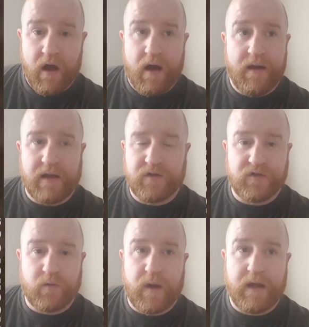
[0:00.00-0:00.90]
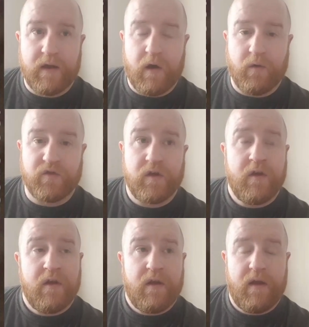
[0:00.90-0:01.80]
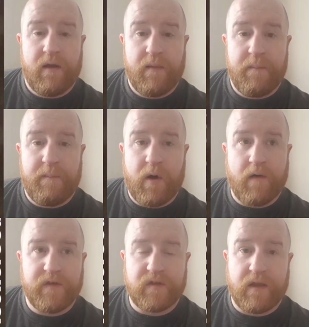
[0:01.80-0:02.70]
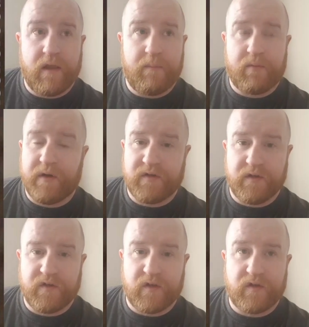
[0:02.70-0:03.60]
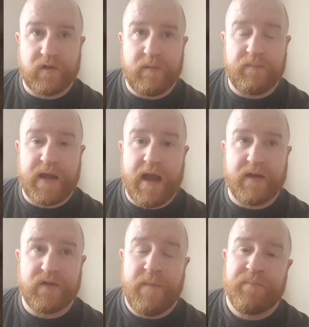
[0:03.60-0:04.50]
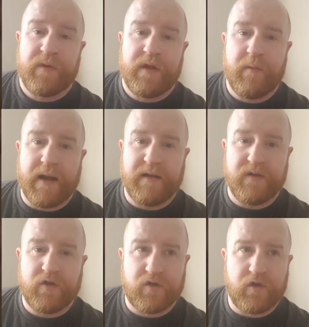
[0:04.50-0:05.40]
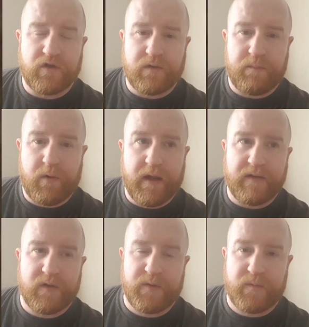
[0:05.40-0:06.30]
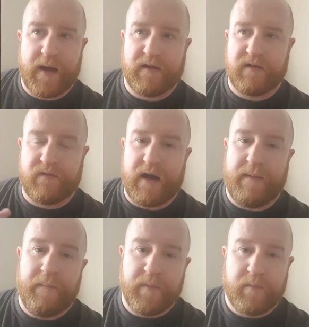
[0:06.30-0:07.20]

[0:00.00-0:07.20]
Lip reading: And that's just the way it goes. But obviously, the prison system, guys, you add in, just put it into perspective, right?